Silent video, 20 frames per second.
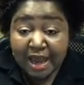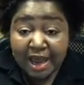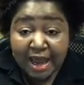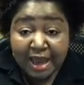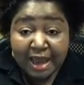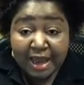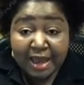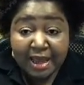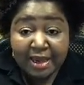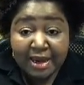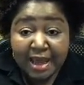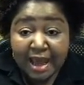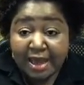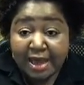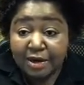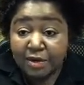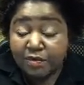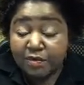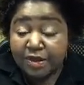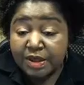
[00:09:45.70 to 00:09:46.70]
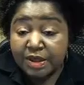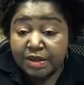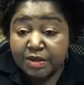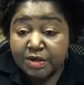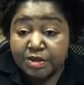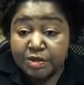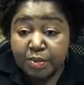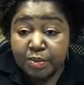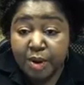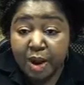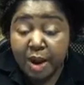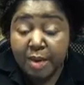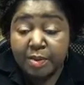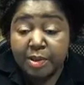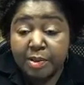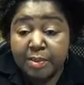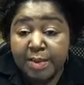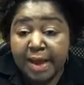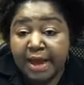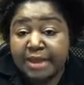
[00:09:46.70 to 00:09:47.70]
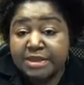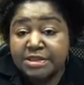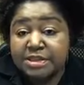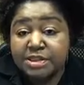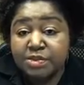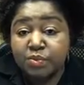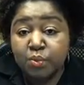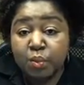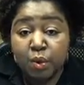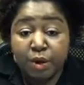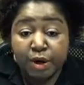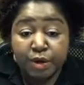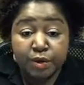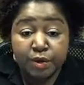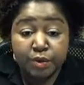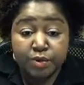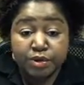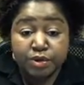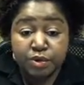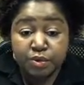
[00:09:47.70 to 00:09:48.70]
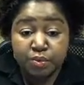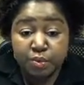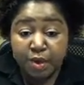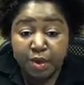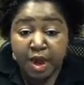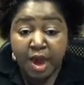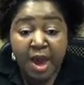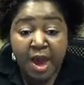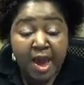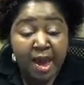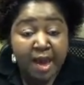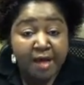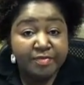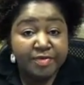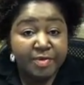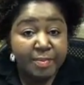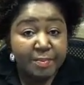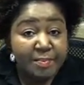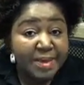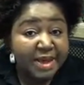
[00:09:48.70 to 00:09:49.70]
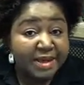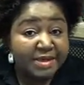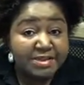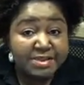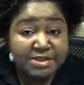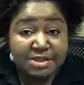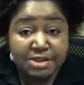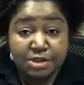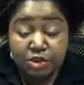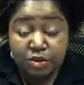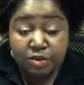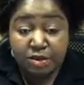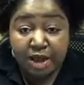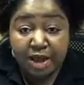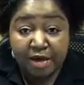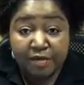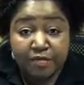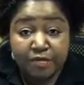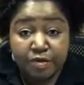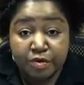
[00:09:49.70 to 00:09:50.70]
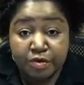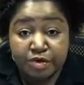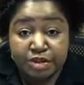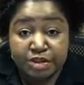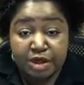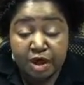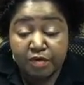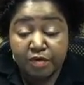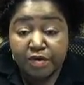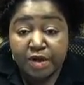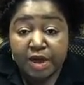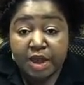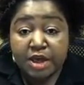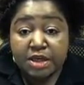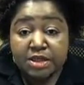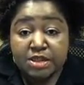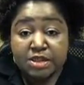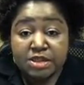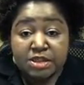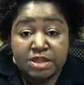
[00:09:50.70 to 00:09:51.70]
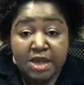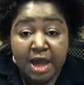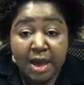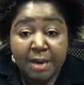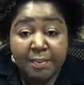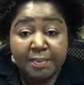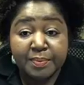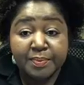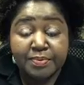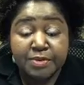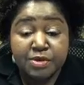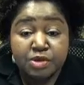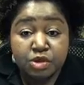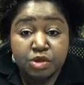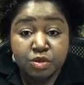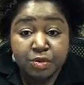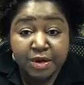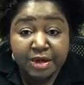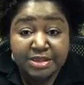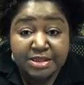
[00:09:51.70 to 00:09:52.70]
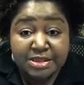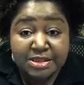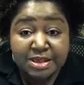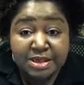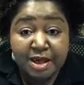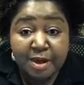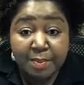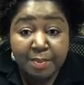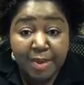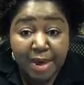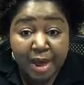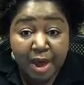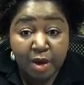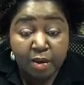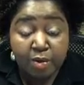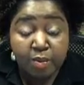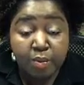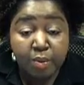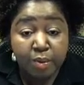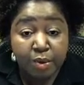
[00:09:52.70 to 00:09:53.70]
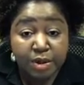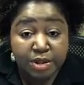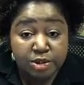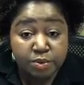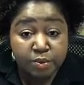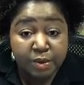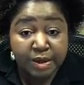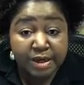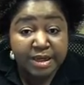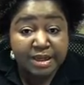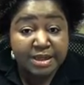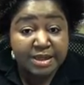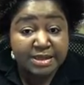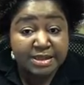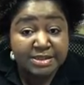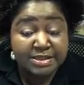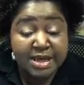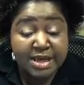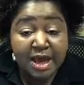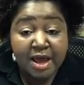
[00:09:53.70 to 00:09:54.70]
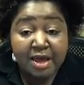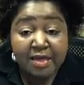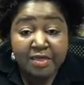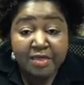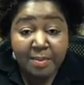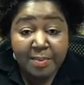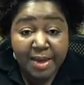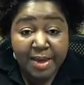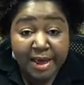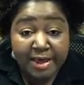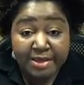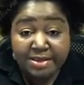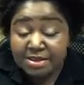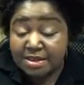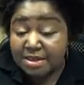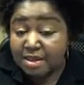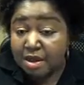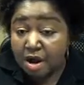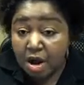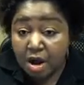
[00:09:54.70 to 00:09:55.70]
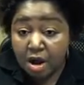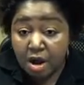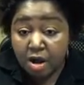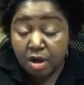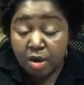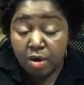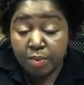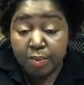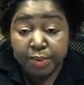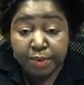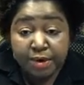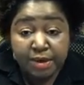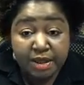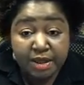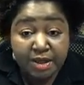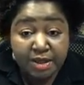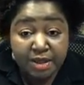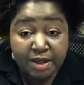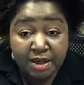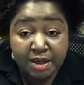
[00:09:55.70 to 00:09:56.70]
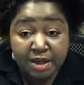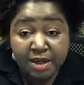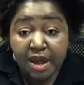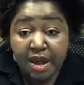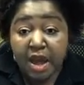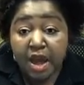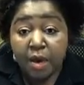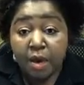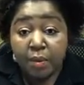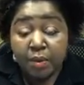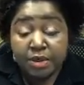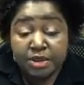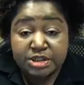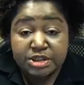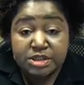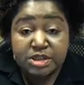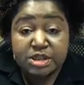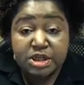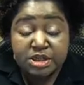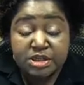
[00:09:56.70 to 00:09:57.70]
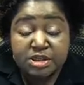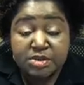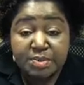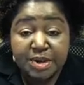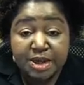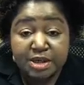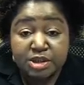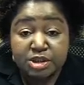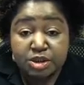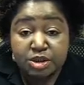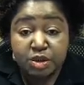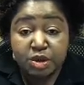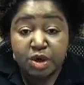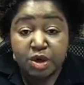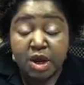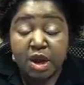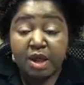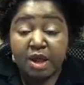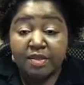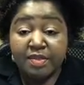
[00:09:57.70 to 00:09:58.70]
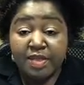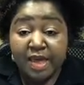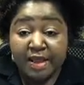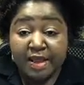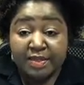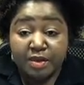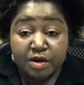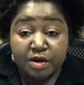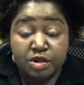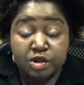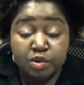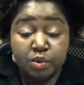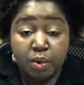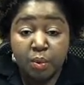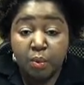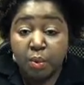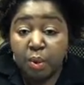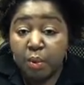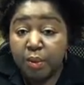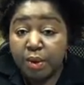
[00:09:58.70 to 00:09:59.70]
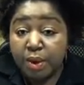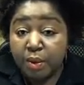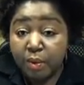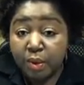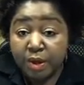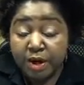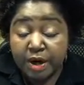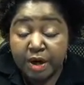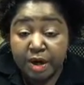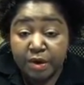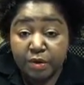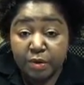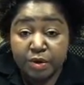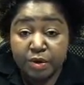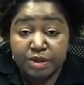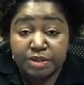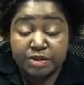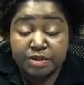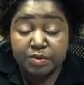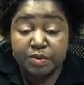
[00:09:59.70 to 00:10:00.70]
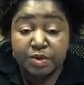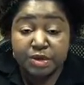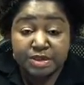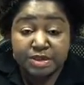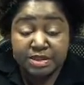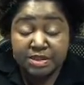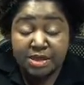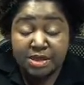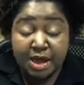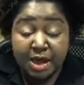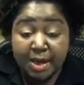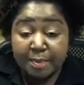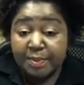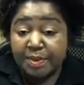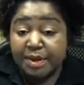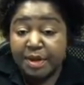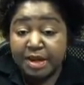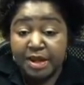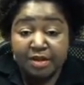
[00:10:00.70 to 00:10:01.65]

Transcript: And I don't think there's a problem. I just want you to have the best that you can have for yourself. Stop stressing about which one is the best. They're all pretty good. We just need to make sure that they're doing what we want our, want wants to happen.